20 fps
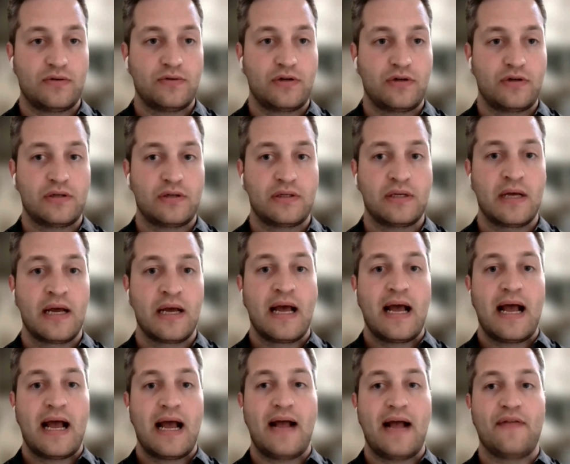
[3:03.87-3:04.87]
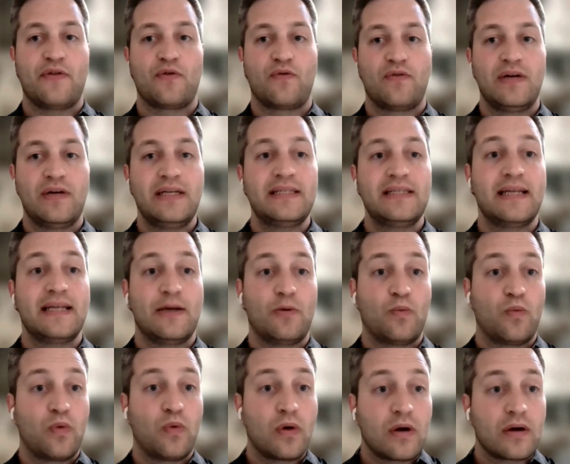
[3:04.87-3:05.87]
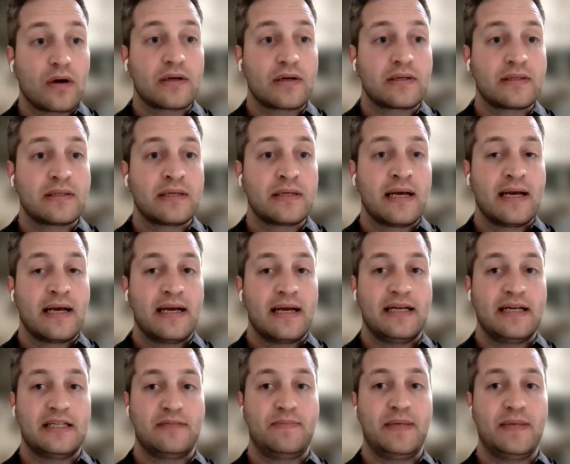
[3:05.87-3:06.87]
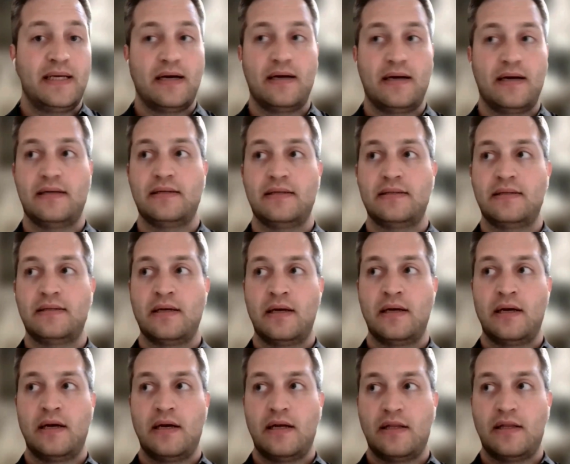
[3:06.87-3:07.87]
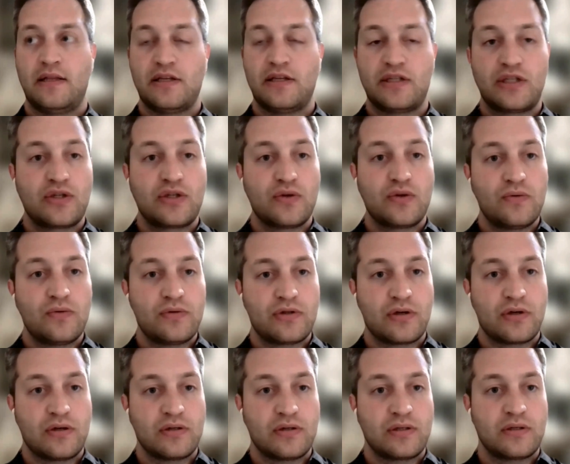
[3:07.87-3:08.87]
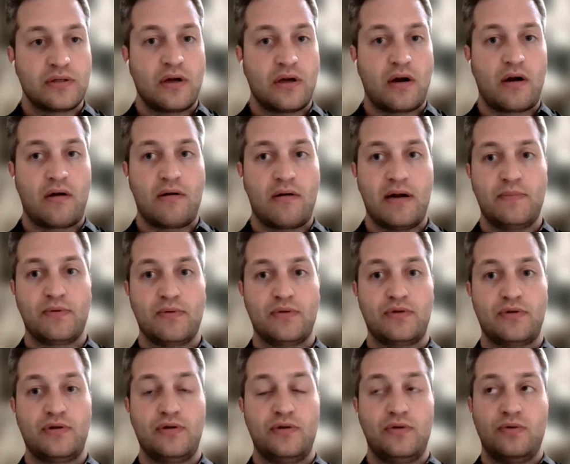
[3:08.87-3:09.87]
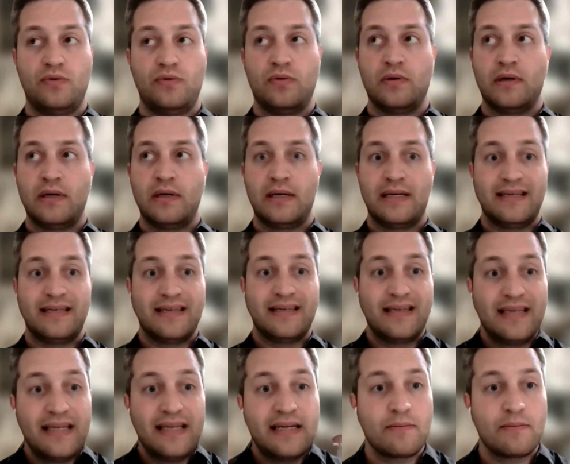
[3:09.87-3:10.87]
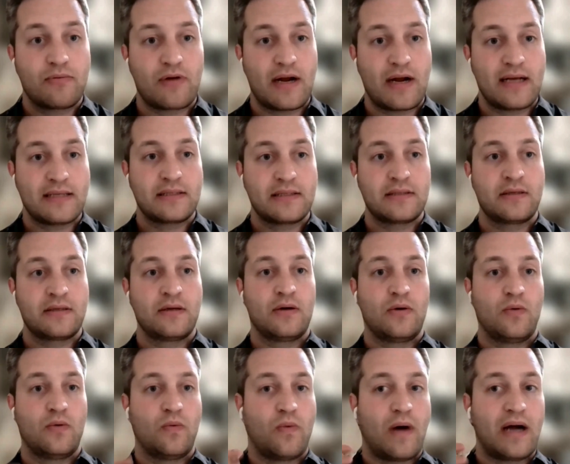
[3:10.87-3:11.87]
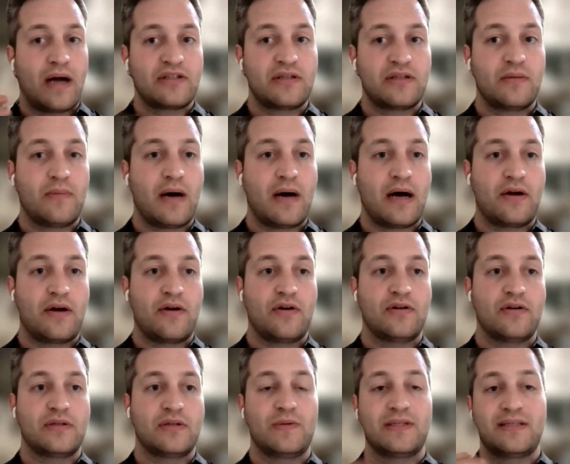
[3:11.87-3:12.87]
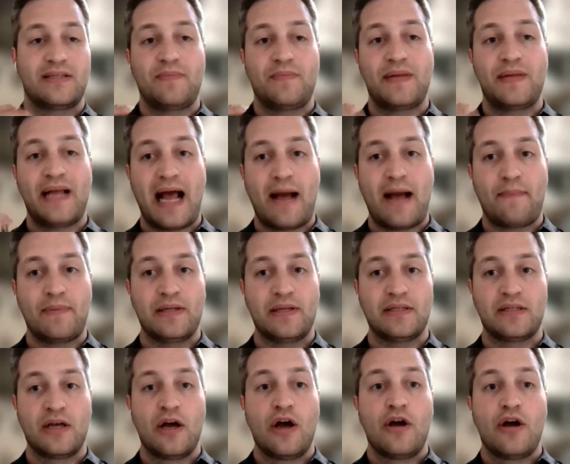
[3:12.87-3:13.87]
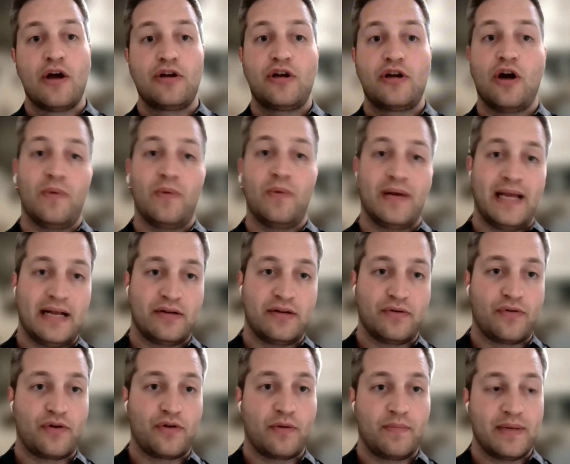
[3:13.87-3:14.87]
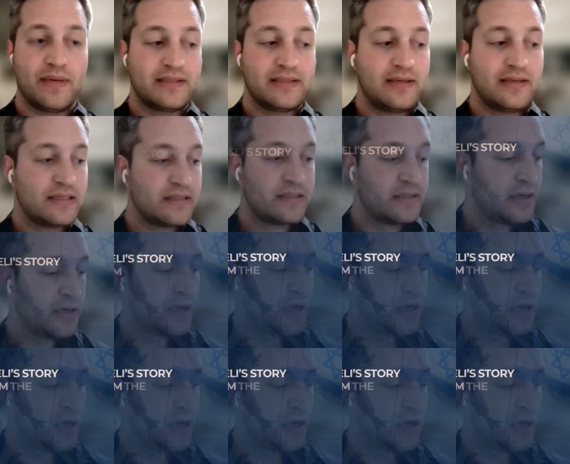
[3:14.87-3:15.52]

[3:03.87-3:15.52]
soldiers. And the reason it works is because the soldiers are able to decompress, watch the monitors, and when something happens, go and handle their business.